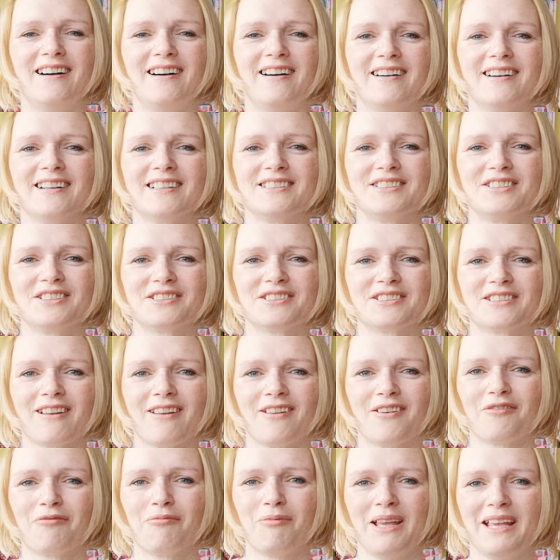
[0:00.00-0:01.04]
I just
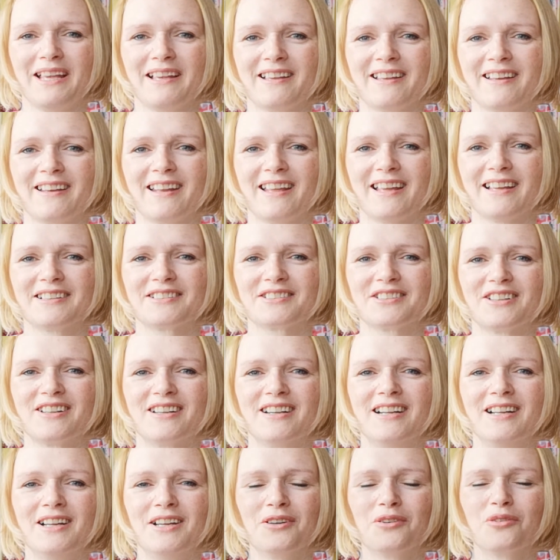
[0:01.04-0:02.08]
love being in nature.